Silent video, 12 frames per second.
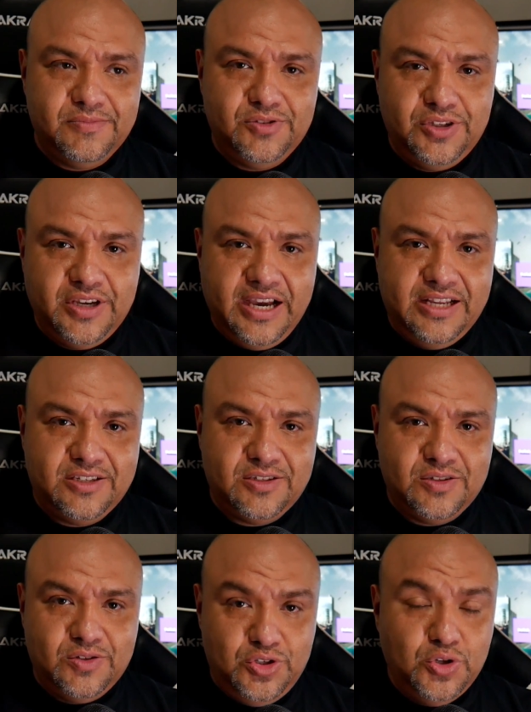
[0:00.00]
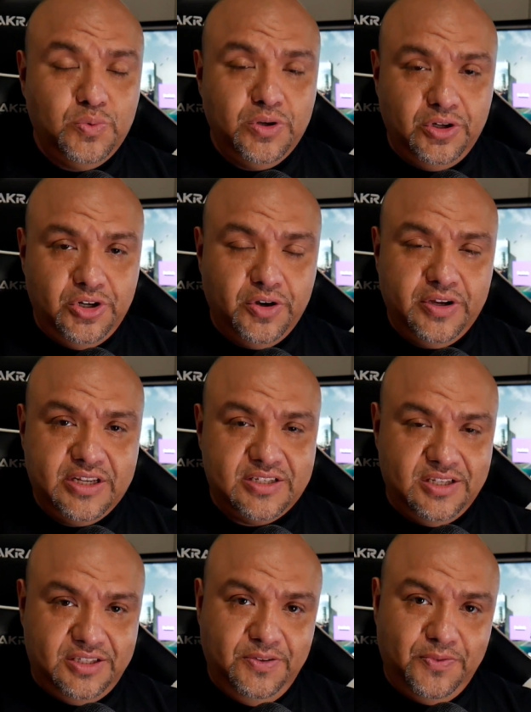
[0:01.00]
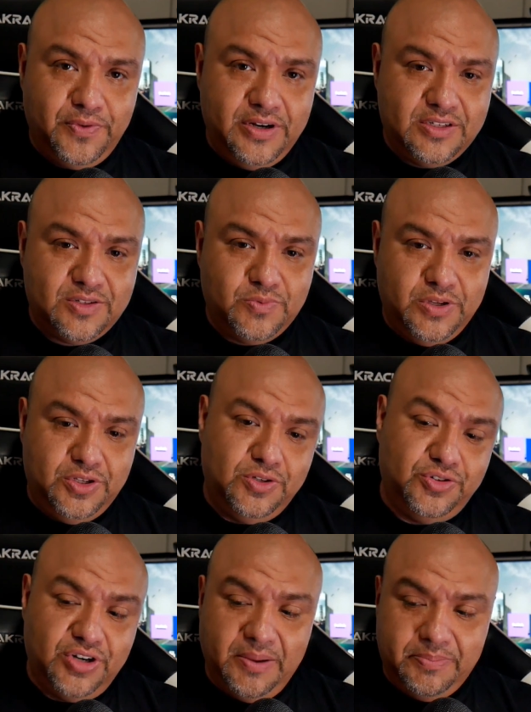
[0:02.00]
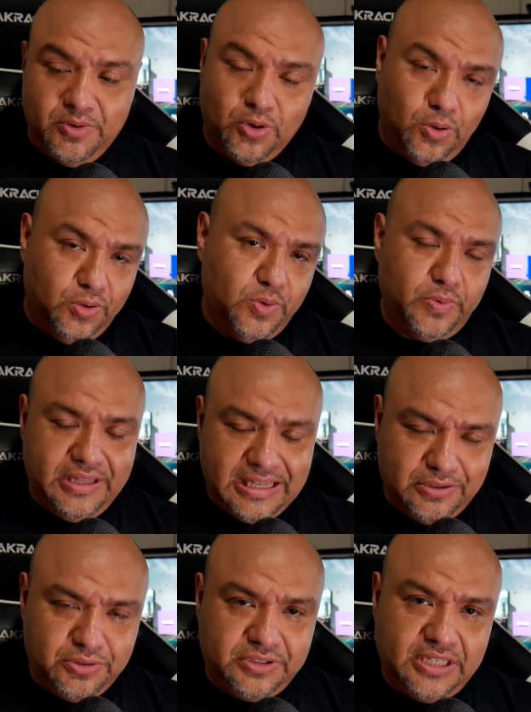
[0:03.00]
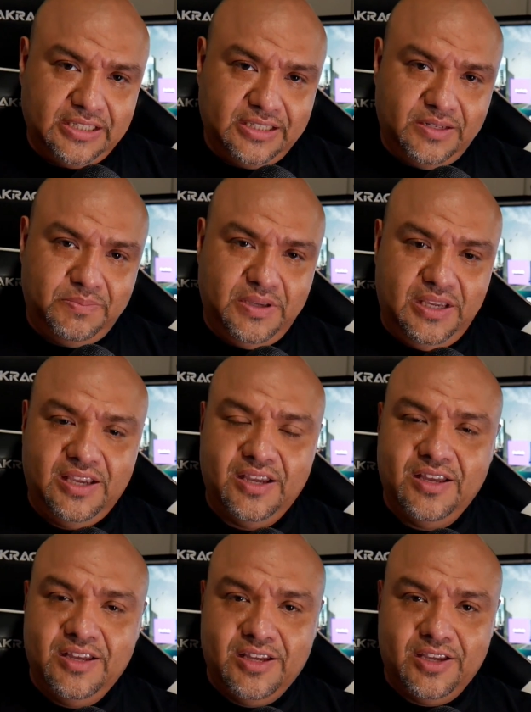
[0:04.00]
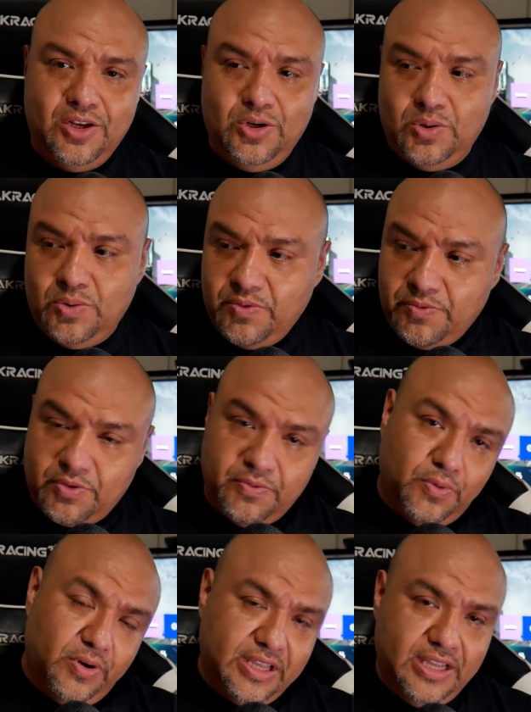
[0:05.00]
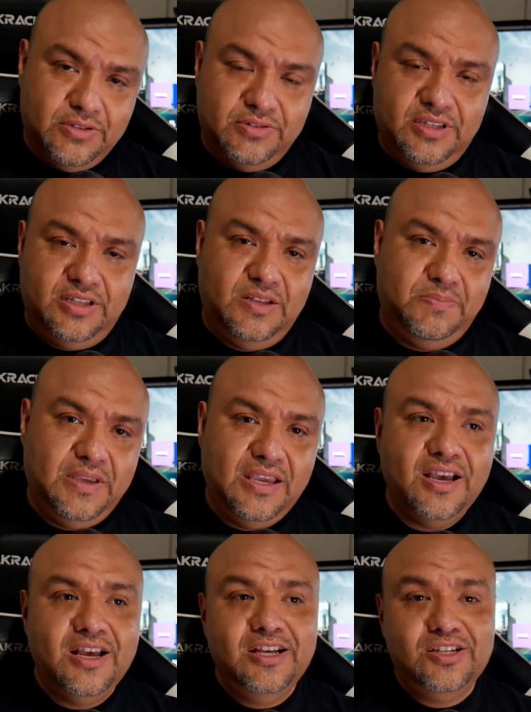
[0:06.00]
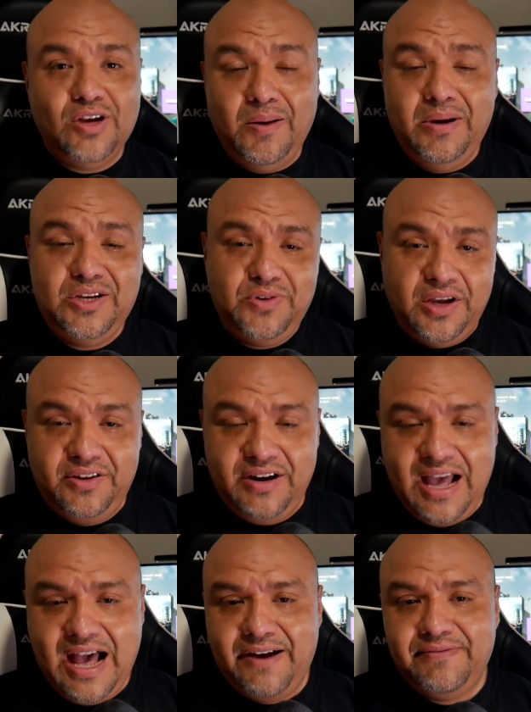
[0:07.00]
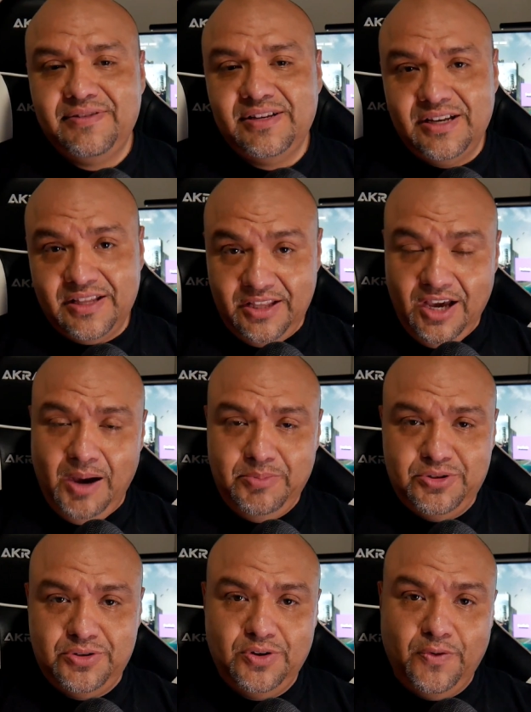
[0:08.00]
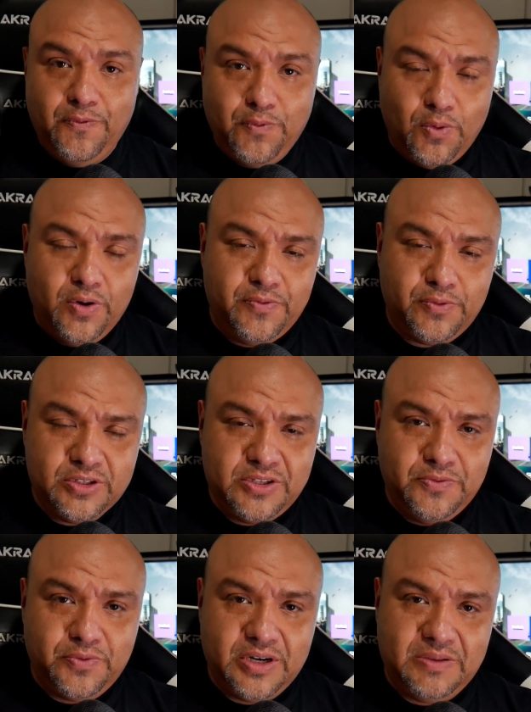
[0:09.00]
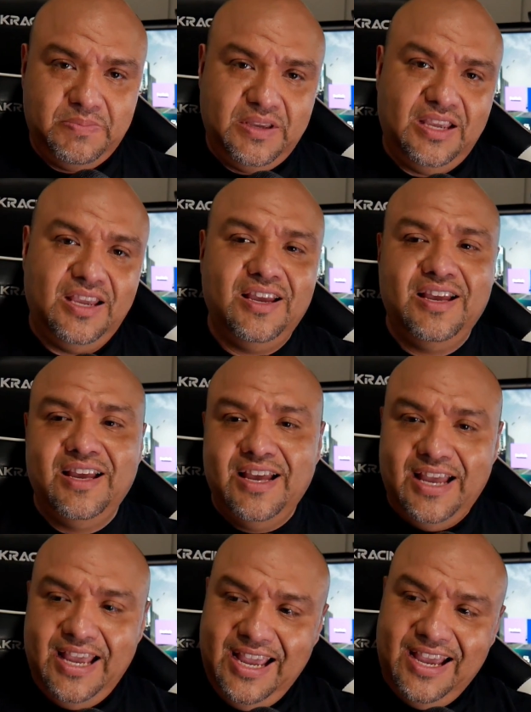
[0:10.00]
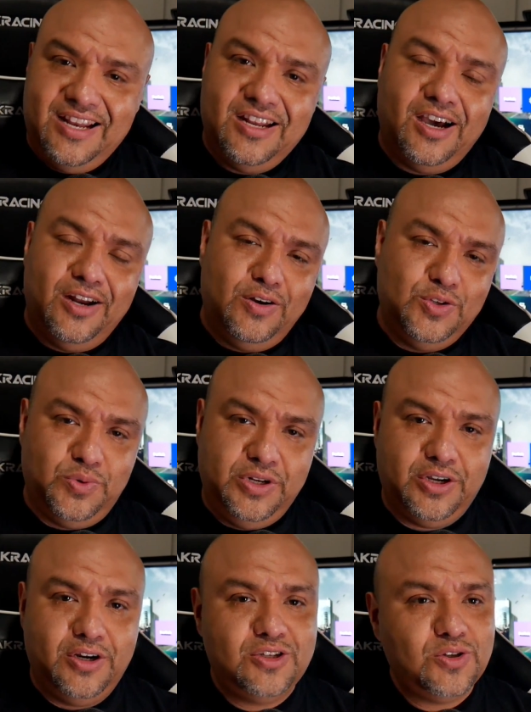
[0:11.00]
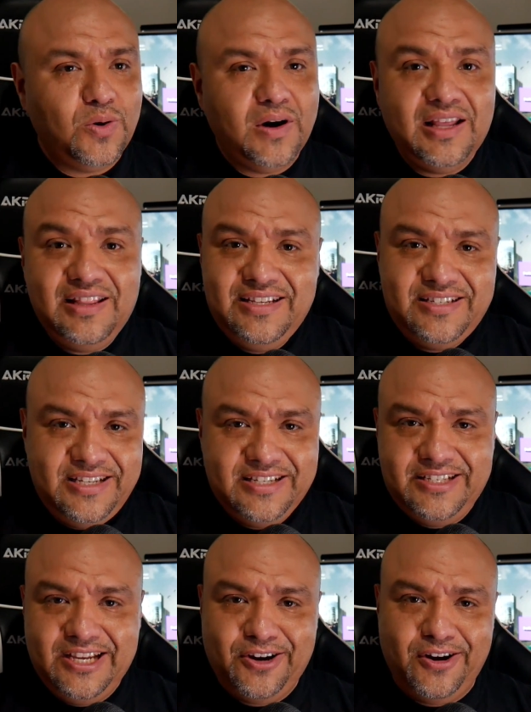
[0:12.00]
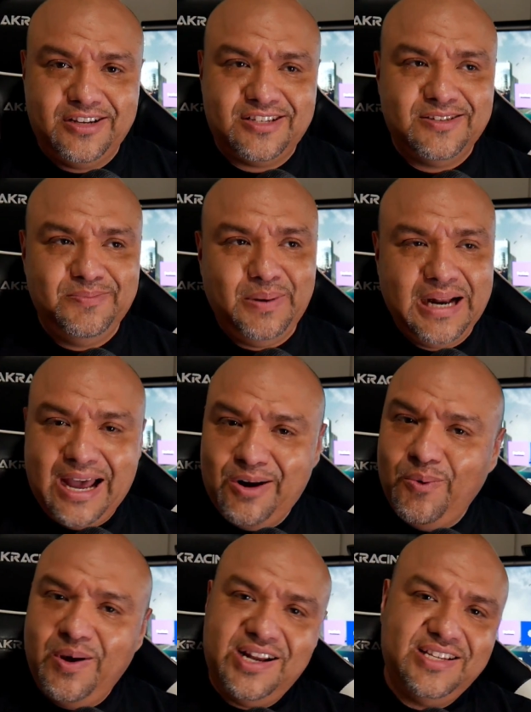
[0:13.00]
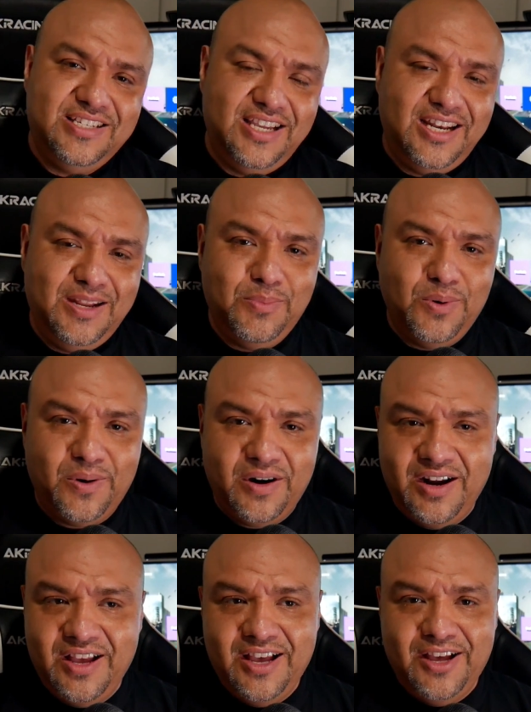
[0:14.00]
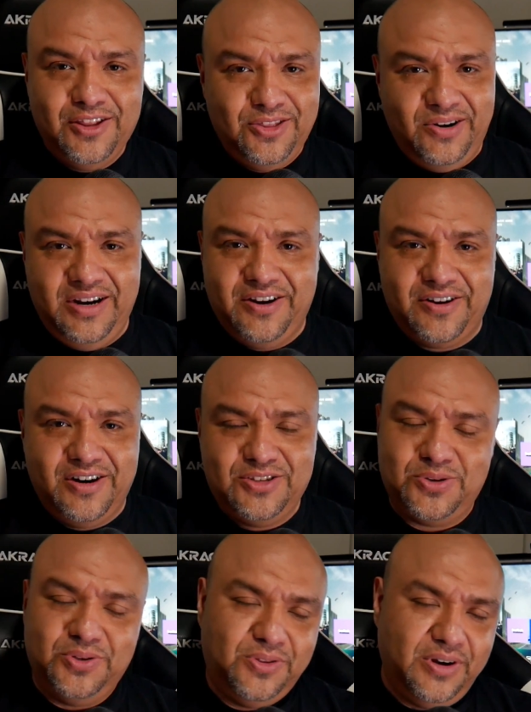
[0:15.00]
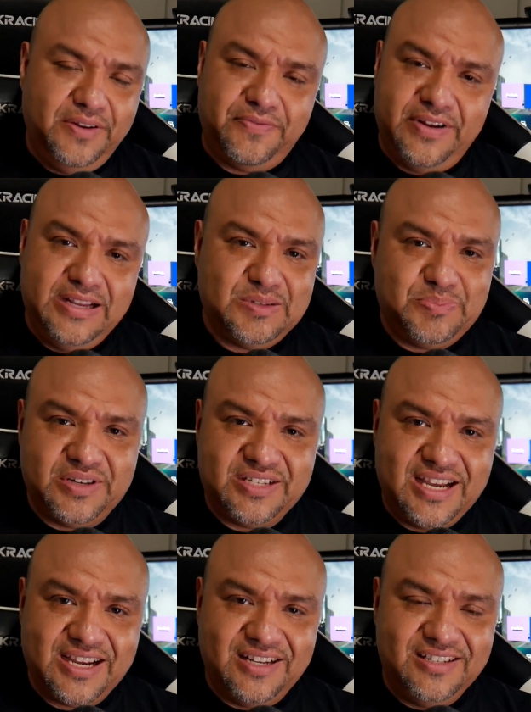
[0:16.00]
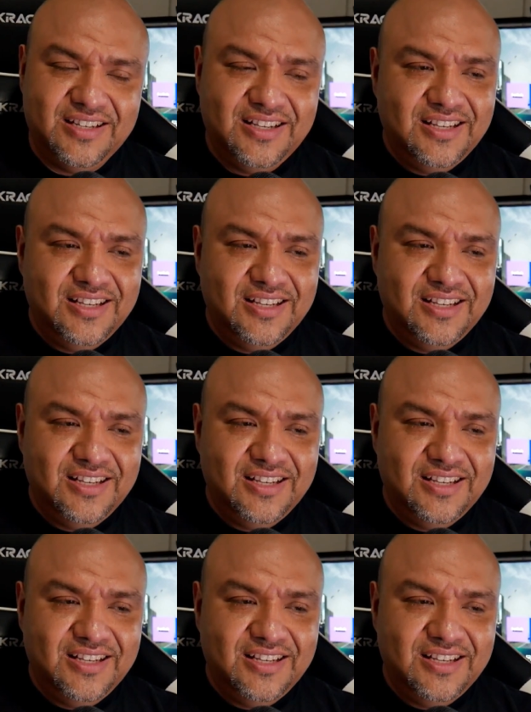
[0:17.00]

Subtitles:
you will notice the difference when you drop all the way down to 1080p, from 4K to 1080p. So I much rather have the option of 1440p and 120 hertz, or at least 60 hertz. But I don't want to see any more 30 hertz or 30 frames per second.